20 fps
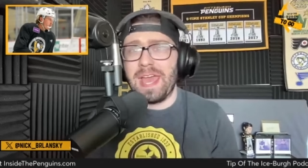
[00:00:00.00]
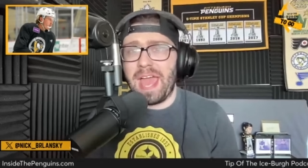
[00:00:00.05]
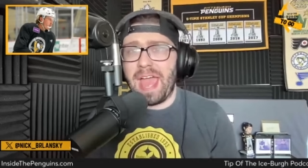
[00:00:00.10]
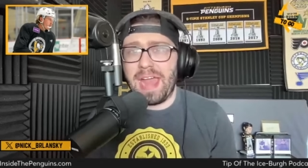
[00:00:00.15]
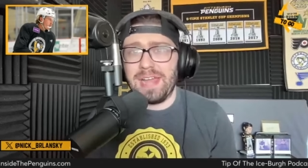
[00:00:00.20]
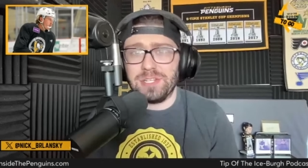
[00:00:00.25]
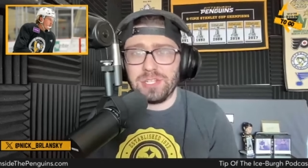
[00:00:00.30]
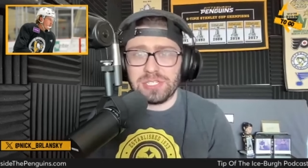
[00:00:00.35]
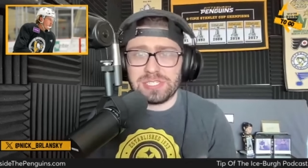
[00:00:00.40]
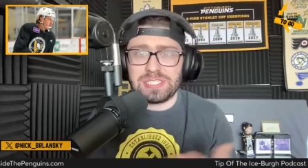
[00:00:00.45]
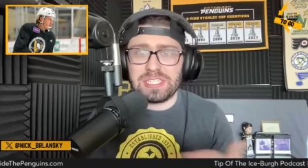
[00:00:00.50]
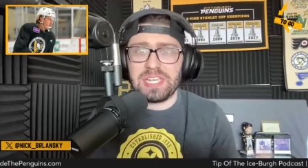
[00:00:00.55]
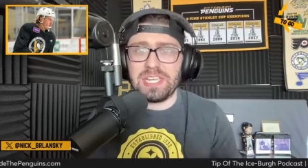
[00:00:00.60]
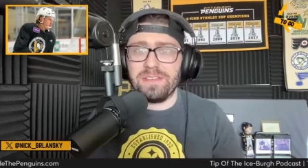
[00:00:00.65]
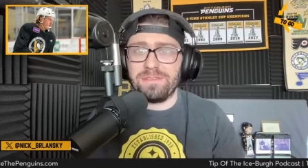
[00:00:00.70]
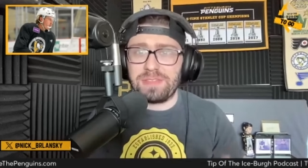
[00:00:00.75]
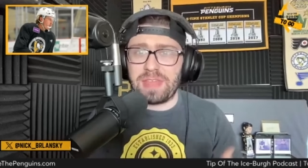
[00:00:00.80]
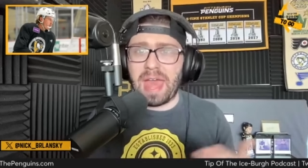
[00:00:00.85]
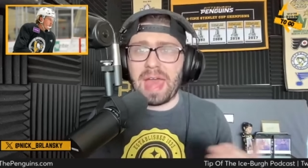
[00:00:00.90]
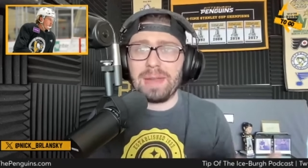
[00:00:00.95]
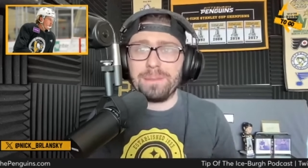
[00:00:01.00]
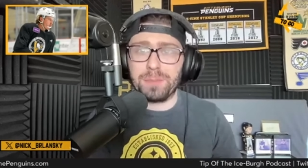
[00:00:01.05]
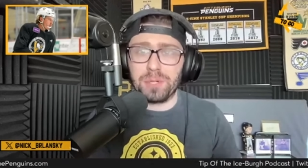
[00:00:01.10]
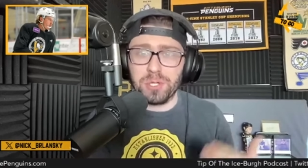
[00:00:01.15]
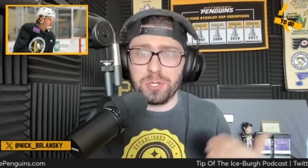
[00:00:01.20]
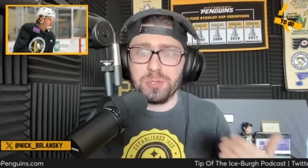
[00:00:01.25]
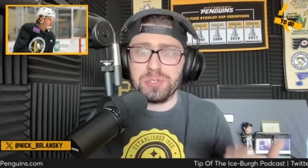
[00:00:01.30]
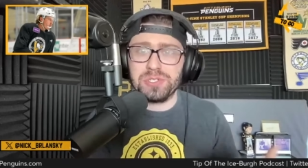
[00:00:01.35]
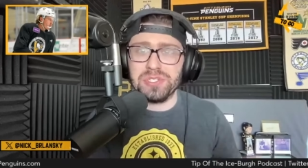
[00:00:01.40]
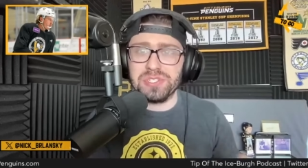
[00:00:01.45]
and you see if that
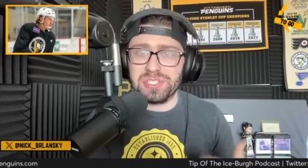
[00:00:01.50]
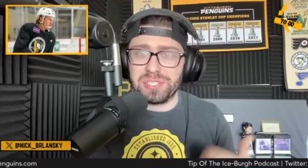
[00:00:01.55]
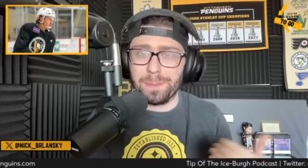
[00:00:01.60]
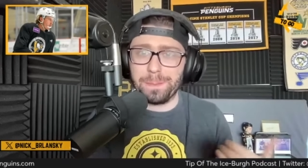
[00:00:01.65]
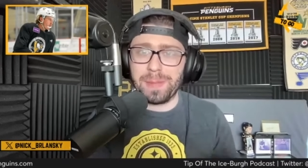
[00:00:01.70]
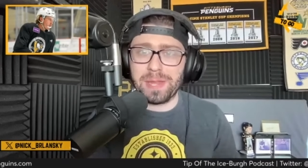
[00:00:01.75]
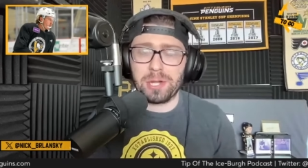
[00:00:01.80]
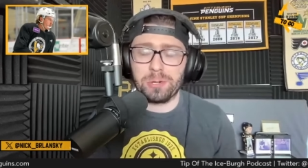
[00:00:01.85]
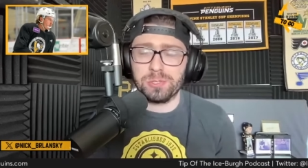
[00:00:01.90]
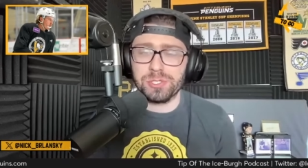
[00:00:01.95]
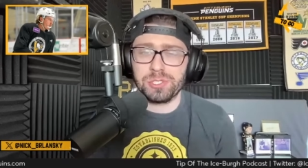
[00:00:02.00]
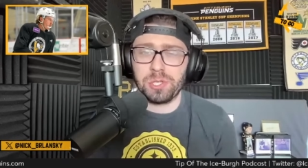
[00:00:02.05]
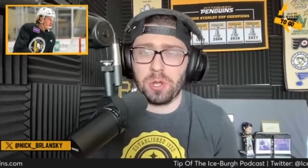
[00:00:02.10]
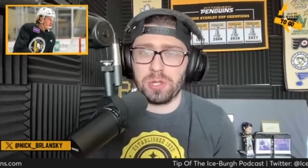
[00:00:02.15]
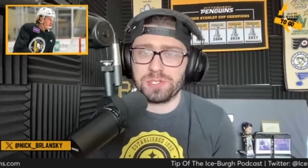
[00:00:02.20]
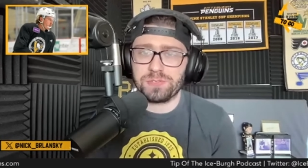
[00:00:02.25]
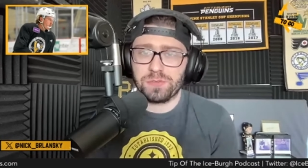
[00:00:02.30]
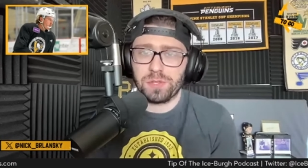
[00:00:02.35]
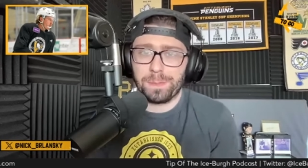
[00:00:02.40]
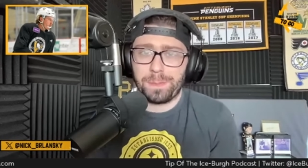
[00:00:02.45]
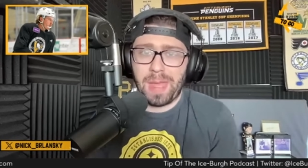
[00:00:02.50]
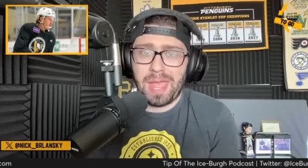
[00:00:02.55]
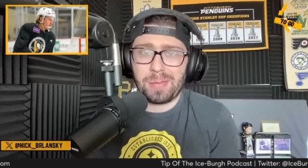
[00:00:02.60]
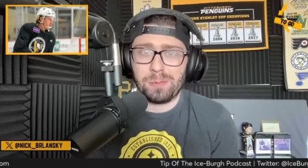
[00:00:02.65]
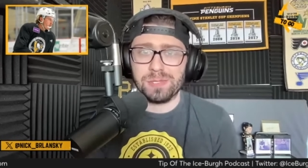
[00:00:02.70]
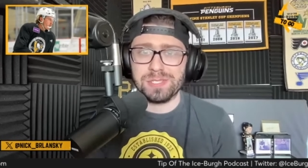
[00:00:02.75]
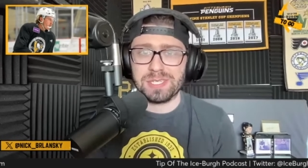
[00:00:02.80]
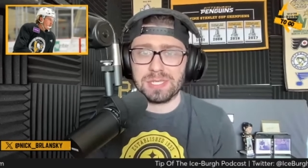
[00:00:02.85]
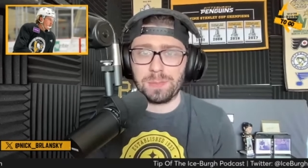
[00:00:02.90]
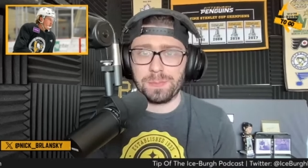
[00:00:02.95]
produces some better results for the
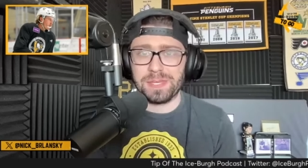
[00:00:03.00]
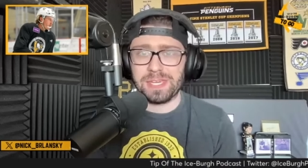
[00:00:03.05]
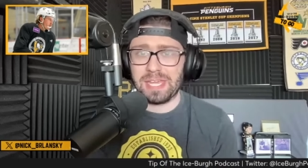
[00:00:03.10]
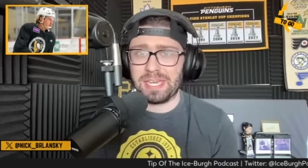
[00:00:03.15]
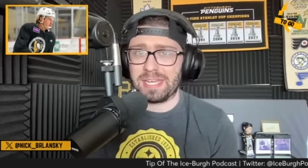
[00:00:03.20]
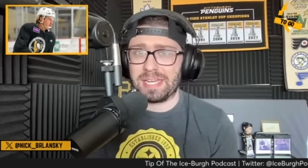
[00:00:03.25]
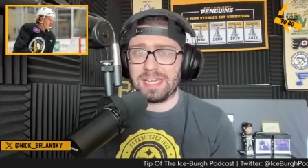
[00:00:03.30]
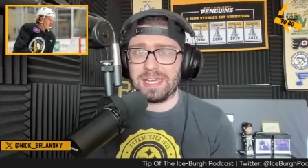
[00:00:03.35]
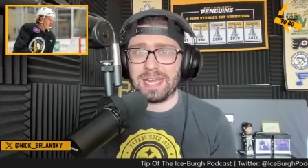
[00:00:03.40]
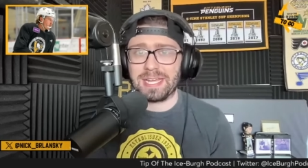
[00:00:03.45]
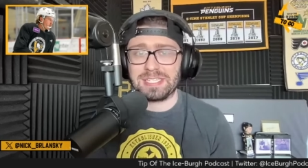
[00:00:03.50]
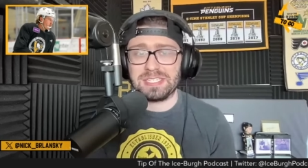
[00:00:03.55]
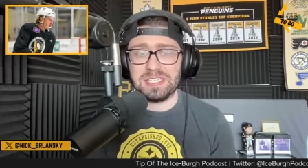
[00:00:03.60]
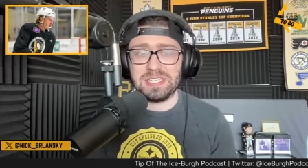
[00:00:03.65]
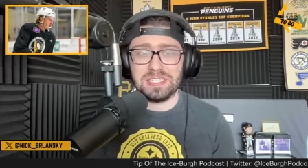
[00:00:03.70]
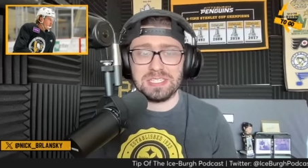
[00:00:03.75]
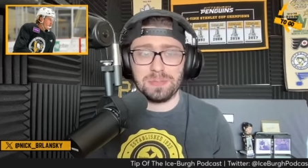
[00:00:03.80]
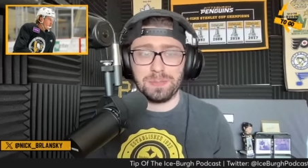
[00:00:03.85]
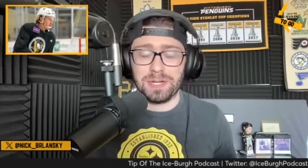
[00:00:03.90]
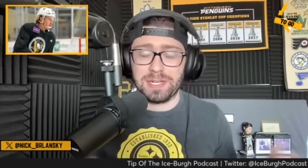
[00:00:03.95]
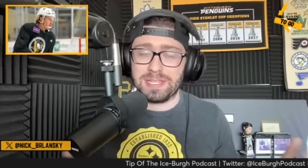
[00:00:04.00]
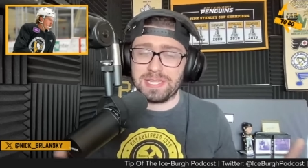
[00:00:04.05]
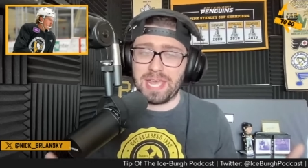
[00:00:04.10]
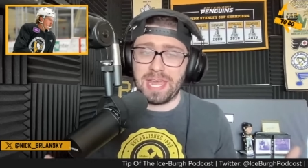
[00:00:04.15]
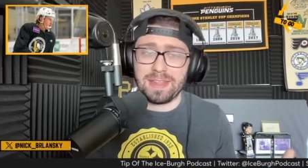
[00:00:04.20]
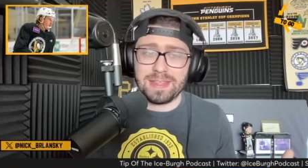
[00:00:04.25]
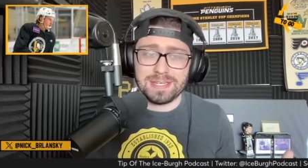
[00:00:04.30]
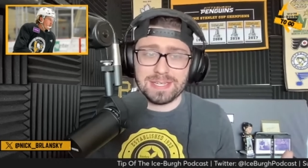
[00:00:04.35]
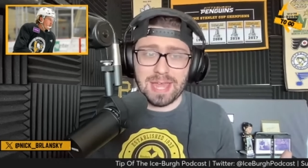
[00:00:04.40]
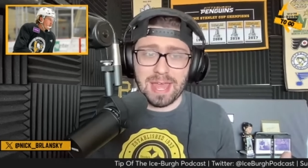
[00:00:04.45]
Penguins at the beginning of next season. But at the
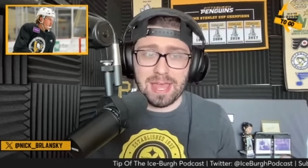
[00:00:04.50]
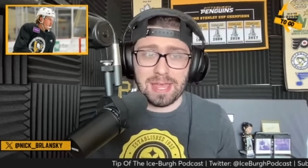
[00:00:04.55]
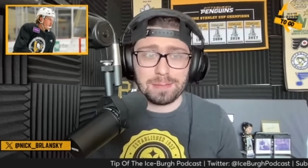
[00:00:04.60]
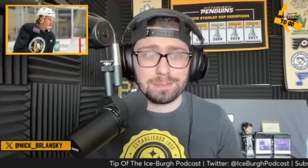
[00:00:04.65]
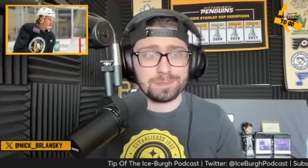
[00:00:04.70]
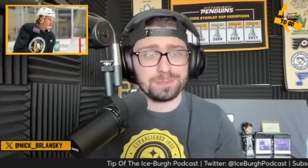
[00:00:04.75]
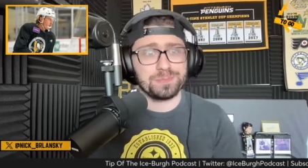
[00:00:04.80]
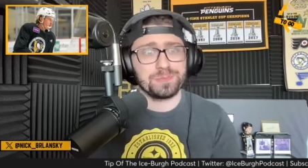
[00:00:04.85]
end of the day,